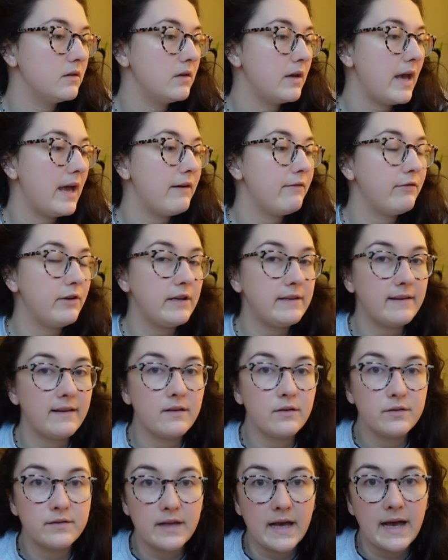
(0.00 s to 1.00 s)
Every
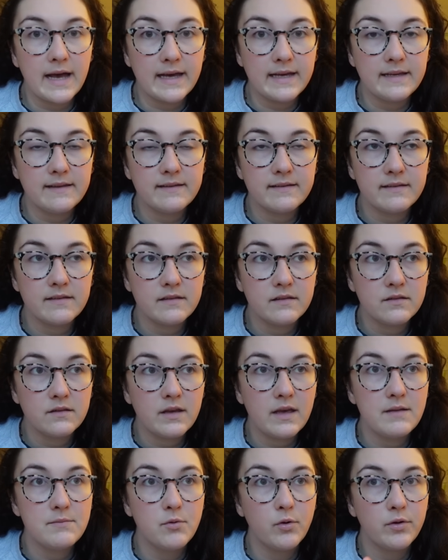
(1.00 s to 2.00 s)
single size
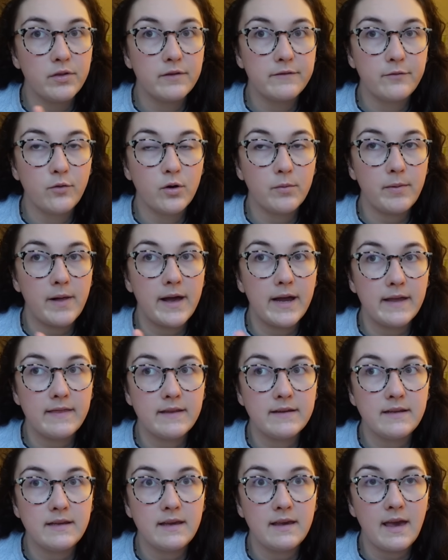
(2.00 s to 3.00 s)
in both the 4-ply and the
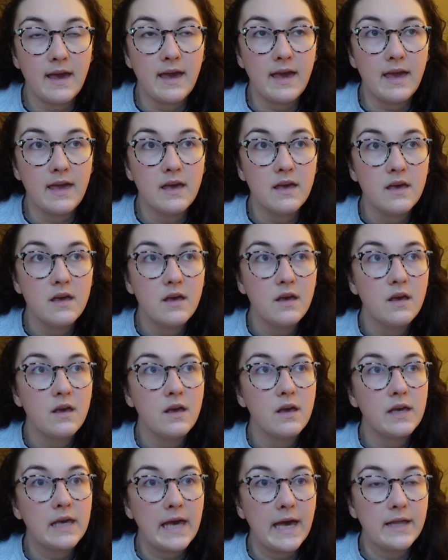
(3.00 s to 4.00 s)
DK
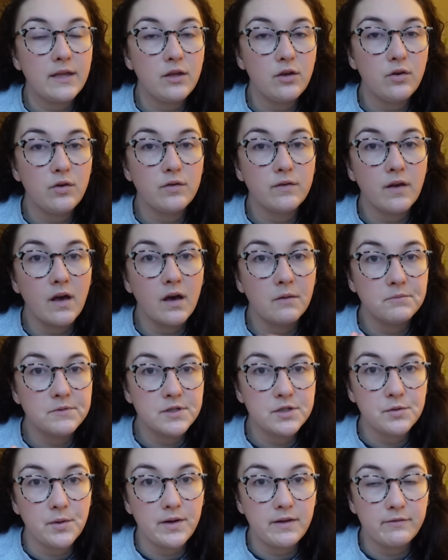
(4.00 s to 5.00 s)
can use up to
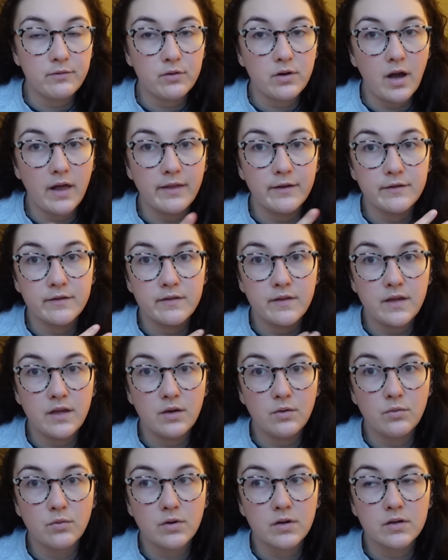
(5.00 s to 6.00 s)
24 colours in the
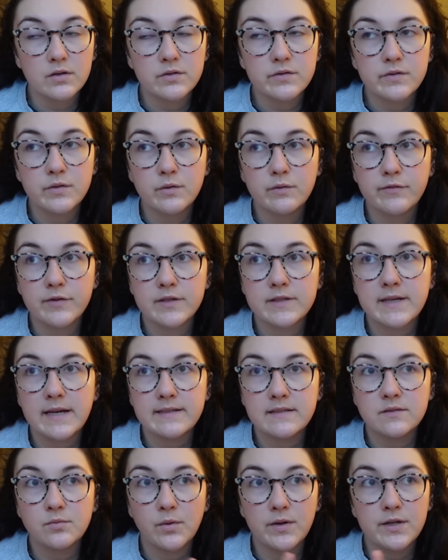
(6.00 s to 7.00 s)
yoke. So for
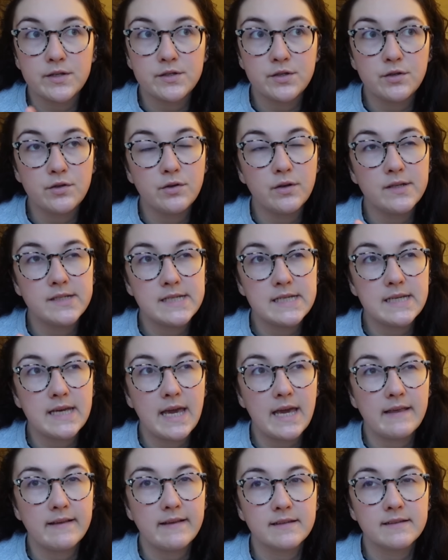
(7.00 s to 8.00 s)
sizes 1 and 2 in
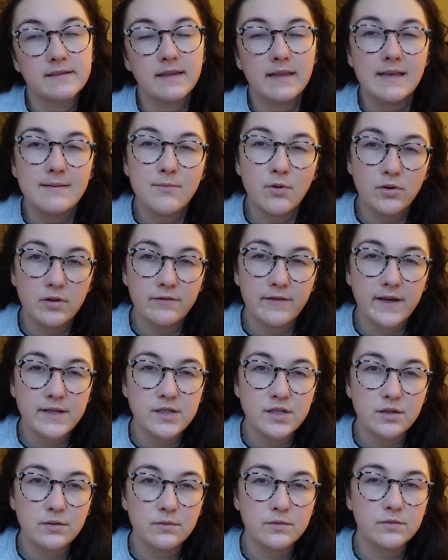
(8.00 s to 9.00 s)
DK, slightly modified
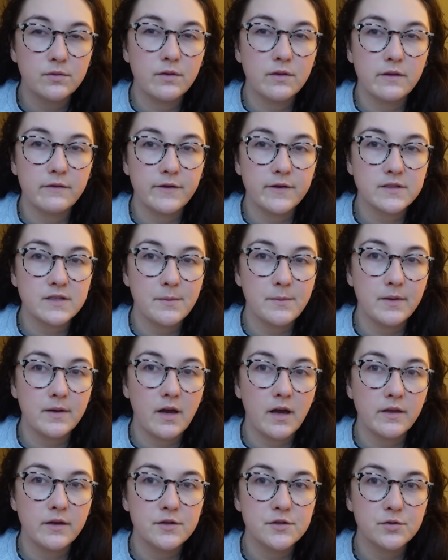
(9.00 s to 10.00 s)
yoke, so that the first couple of
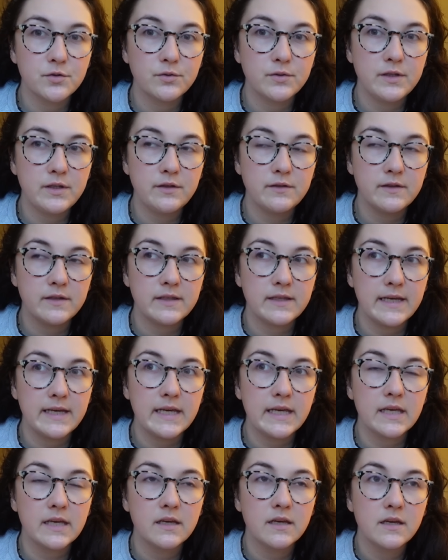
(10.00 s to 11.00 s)
colours you're only using
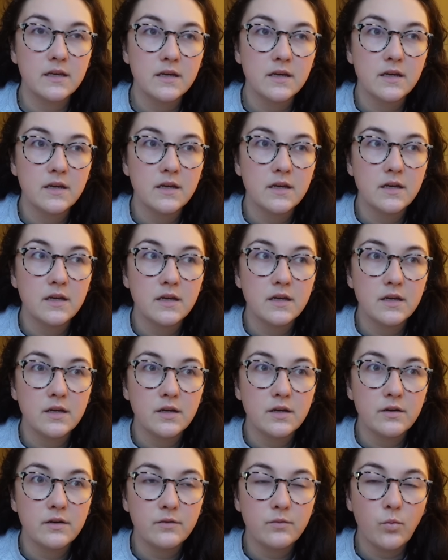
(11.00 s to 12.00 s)
like
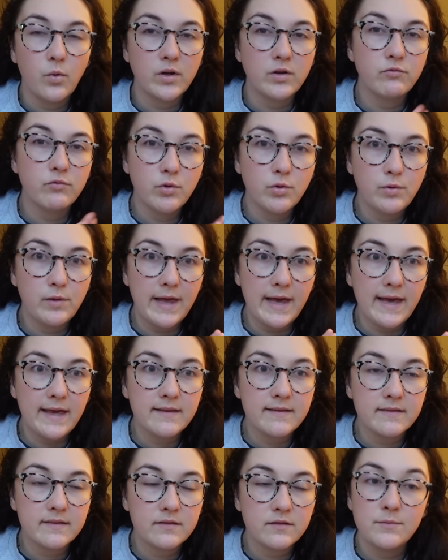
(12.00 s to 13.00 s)
1 row
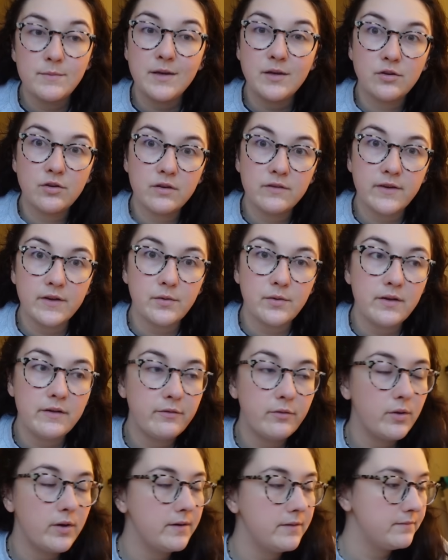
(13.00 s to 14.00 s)
less to make sure you can fit
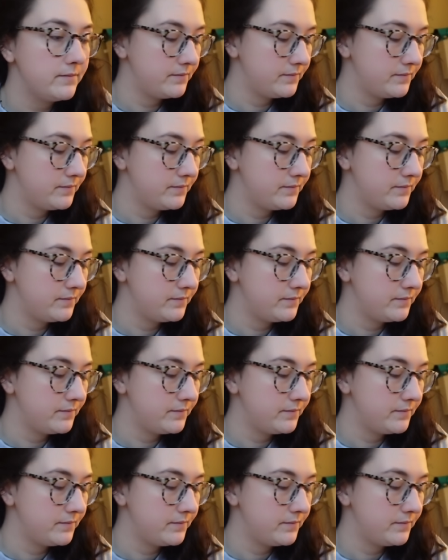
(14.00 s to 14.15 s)
24.